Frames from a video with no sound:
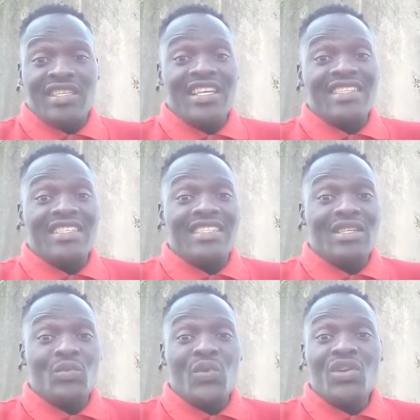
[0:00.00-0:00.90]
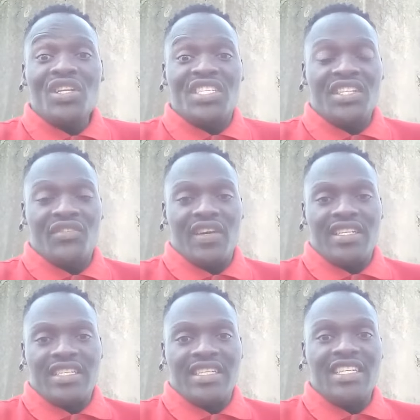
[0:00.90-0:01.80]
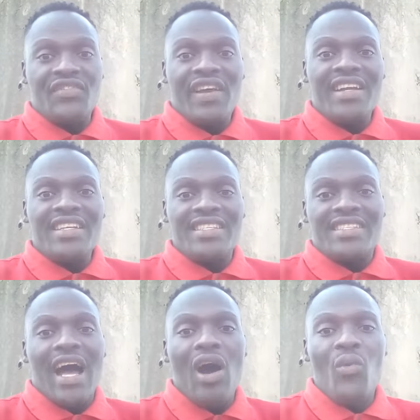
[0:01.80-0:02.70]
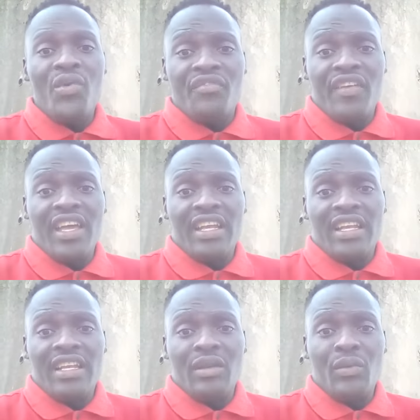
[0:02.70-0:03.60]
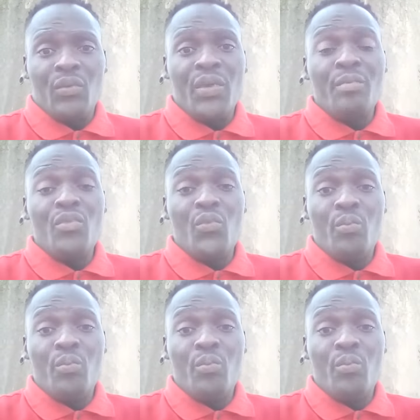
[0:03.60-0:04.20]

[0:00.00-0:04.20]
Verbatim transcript: There's we're not different. The different is how we feel. We